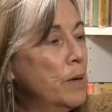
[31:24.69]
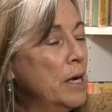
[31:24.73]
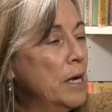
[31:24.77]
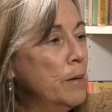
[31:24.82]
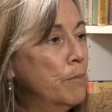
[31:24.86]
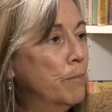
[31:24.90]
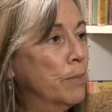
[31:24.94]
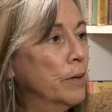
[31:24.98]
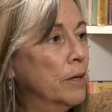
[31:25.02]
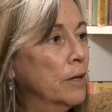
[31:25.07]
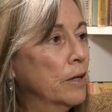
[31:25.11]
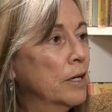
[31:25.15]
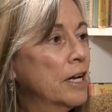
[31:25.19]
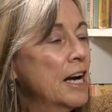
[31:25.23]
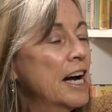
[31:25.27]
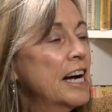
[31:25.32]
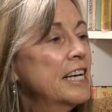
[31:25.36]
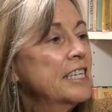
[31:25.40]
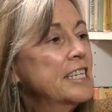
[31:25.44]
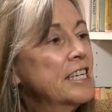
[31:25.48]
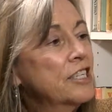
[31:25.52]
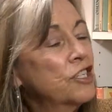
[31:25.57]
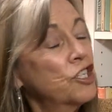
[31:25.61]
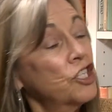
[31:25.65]
people
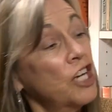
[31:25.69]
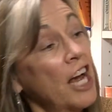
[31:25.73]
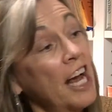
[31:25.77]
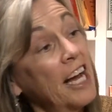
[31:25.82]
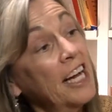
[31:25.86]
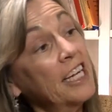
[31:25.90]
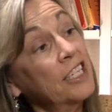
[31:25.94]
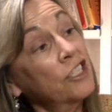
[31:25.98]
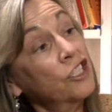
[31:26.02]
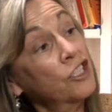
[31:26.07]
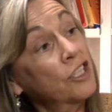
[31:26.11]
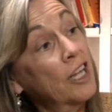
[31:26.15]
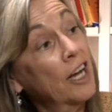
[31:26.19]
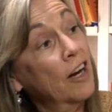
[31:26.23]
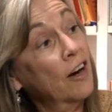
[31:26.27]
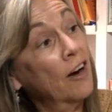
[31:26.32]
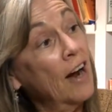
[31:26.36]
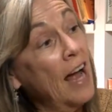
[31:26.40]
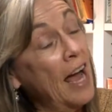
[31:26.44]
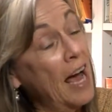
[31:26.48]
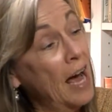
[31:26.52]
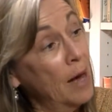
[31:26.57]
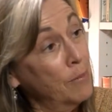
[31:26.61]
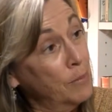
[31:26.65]
to change
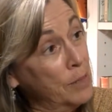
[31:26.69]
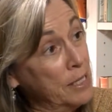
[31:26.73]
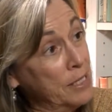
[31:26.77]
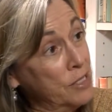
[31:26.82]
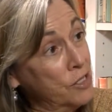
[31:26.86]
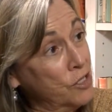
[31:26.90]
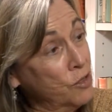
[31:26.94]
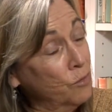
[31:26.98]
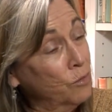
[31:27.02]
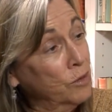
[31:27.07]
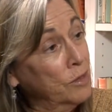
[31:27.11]
their habits.